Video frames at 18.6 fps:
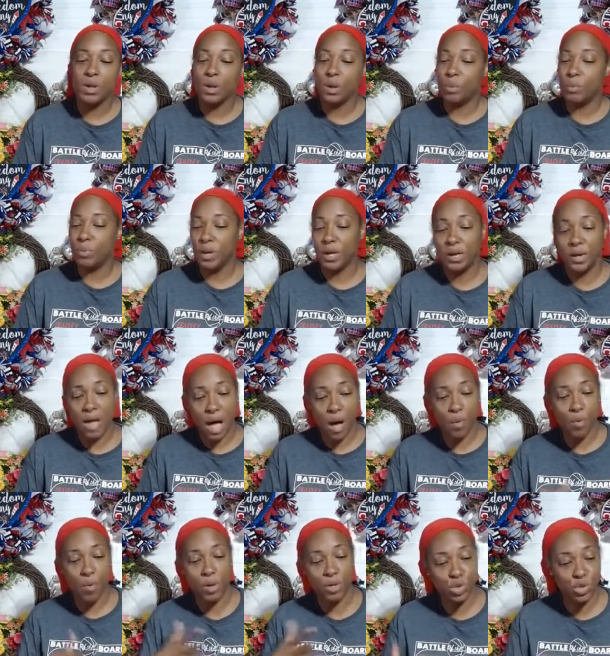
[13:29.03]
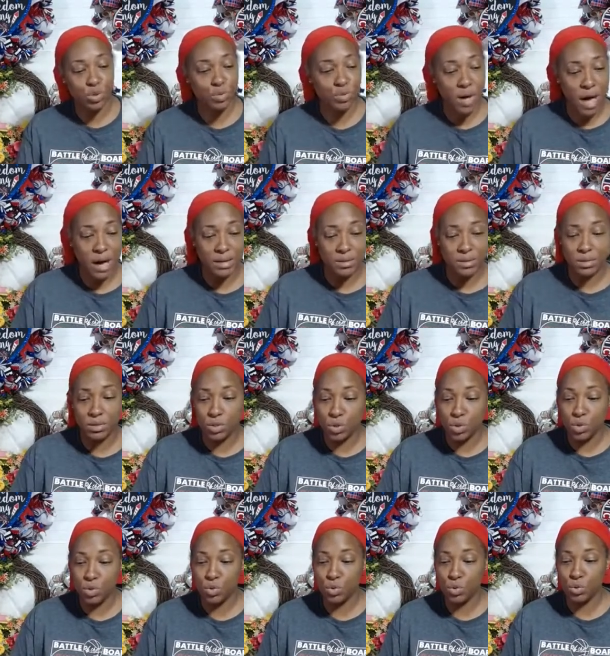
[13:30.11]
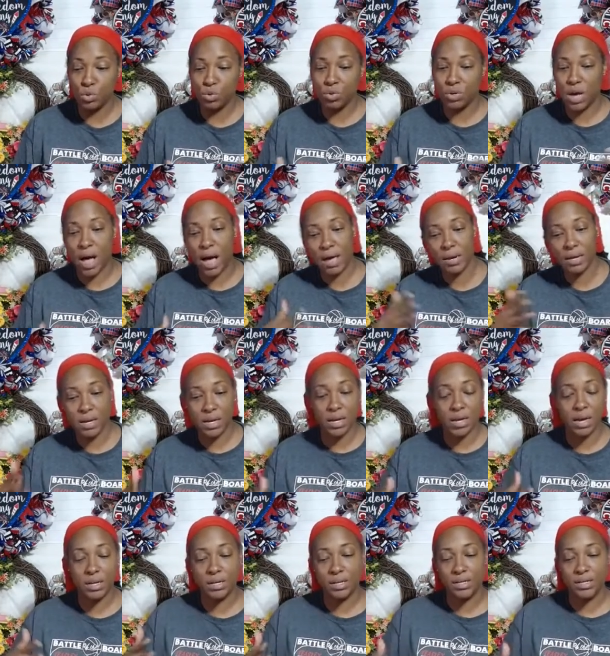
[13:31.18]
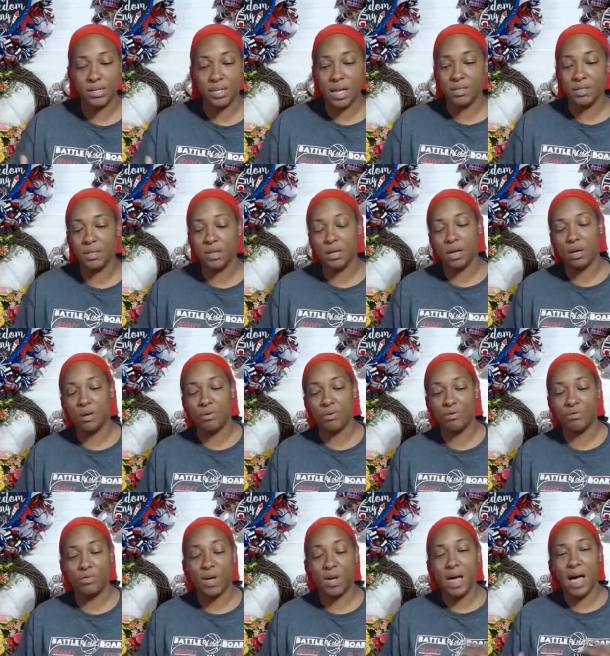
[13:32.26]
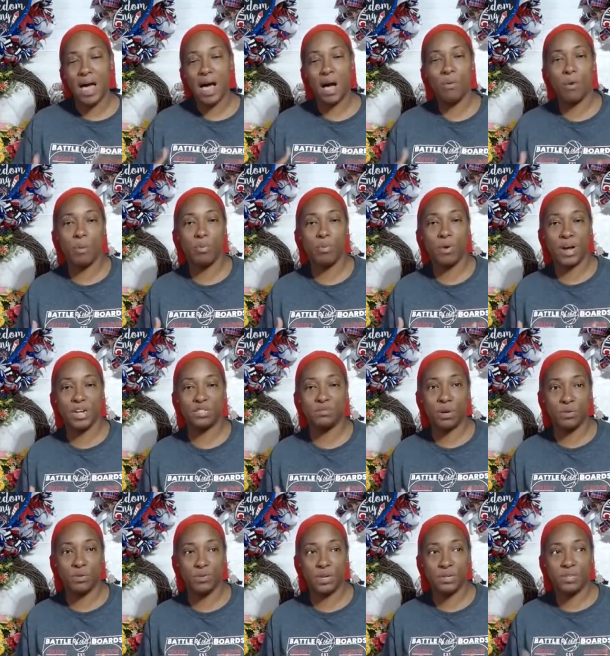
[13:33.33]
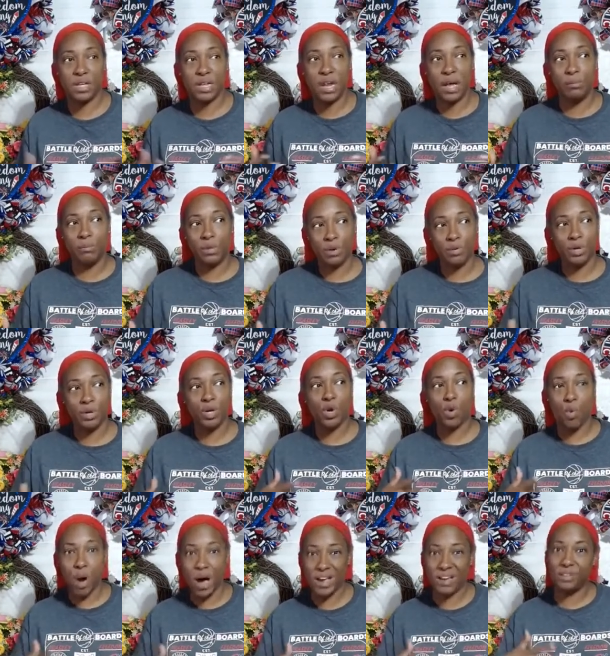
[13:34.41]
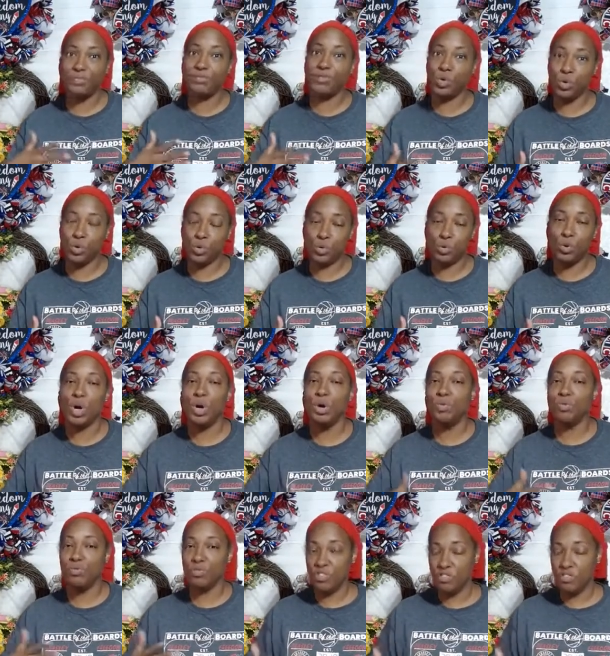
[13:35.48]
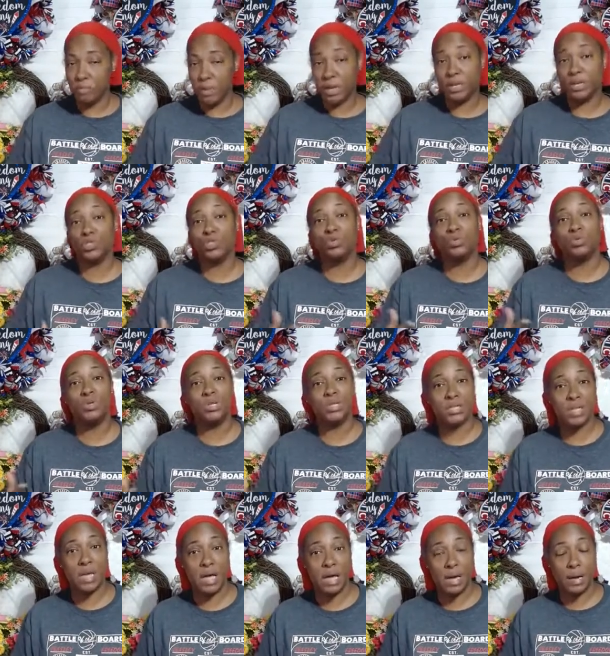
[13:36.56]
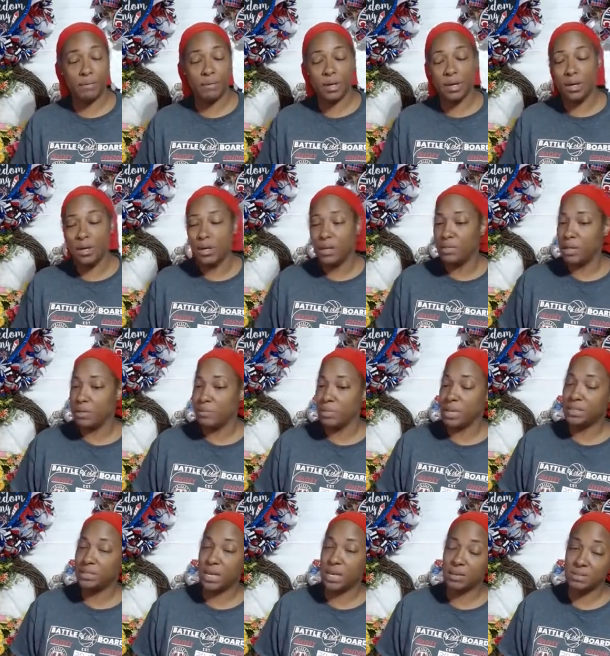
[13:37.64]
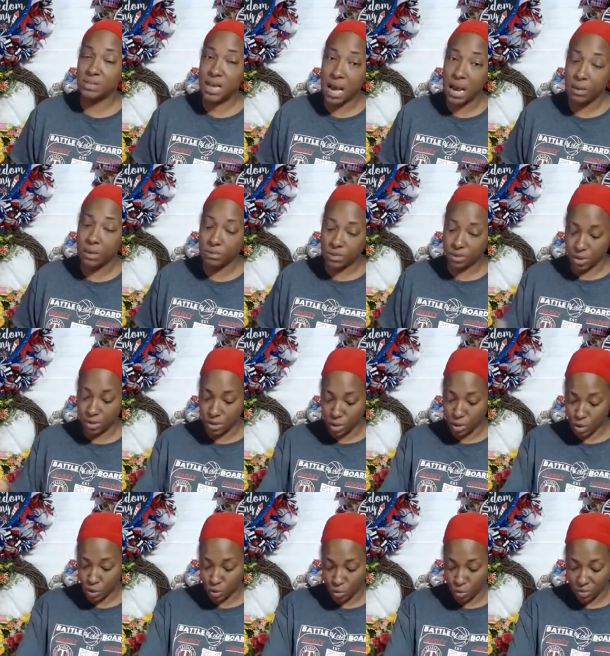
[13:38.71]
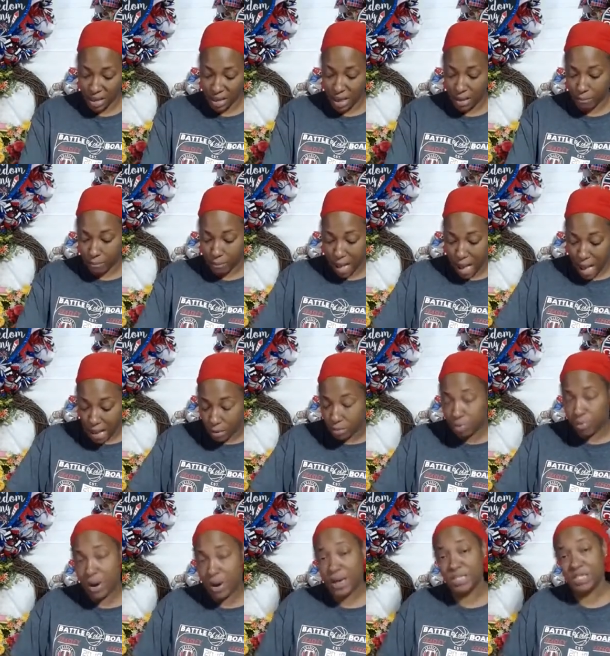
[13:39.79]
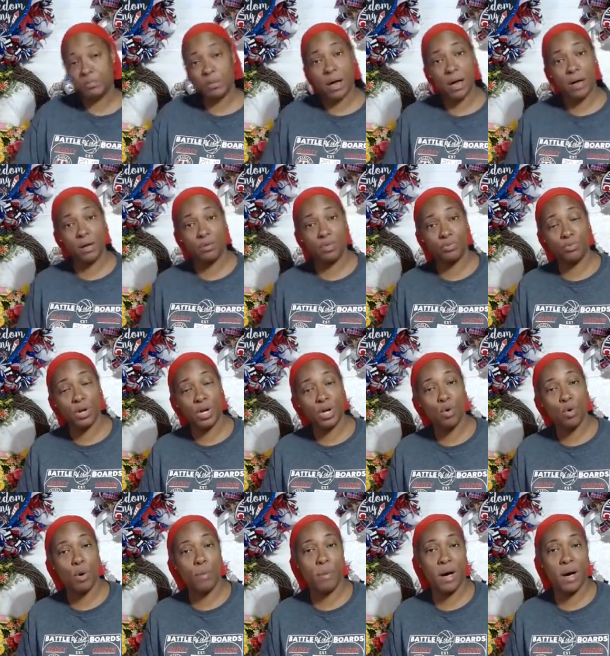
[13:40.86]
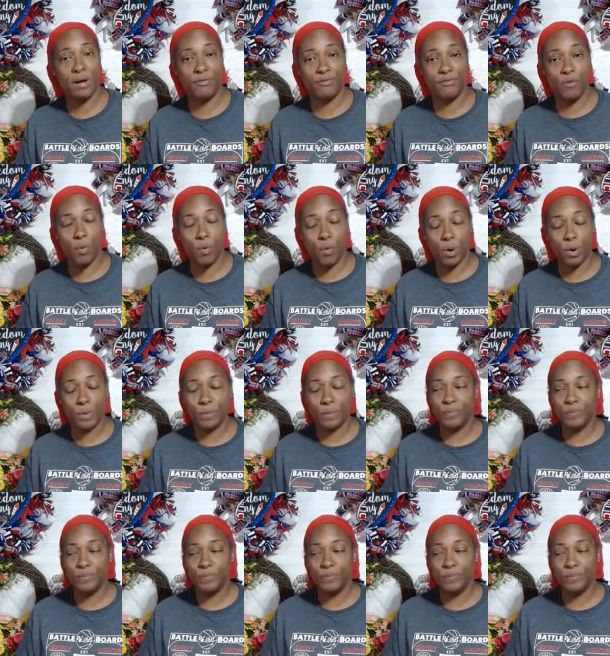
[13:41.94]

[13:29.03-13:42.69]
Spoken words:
But I want you guys to kind of get an understanding of how I price my wreaths. And I'm learning quite a few wreath makers do the same. They may times the initial, that bottom price by 3 or by 4.